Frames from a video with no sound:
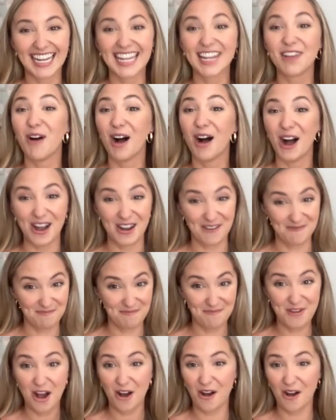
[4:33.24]
you are
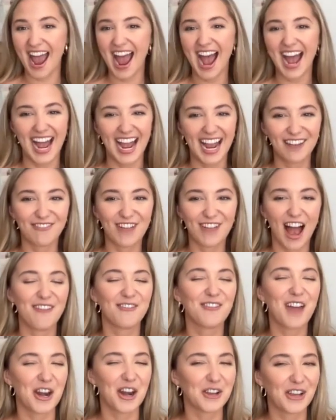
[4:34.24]
no, I, I, have
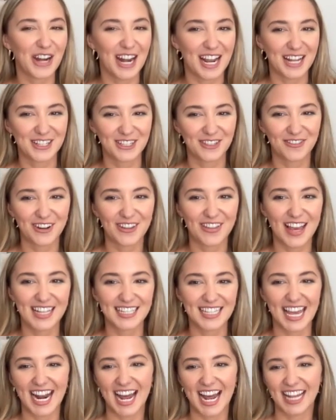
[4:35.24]
got a good answer for this,
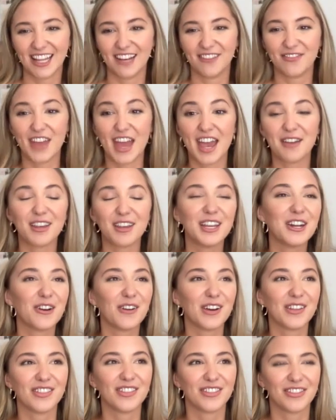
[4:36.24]
and I love yeah. it. You know,
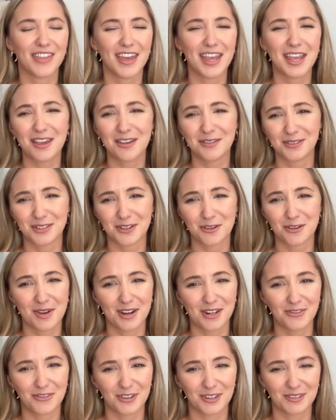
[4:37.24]
and thank you so
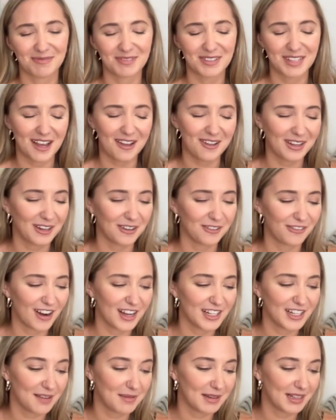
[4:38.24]
much for telling your
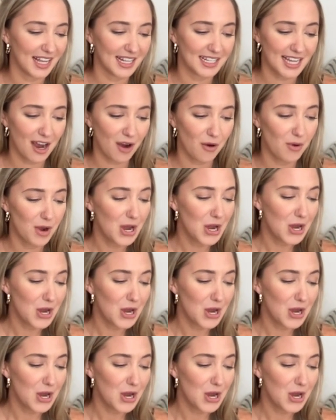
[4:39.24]
friends. I mean, that's how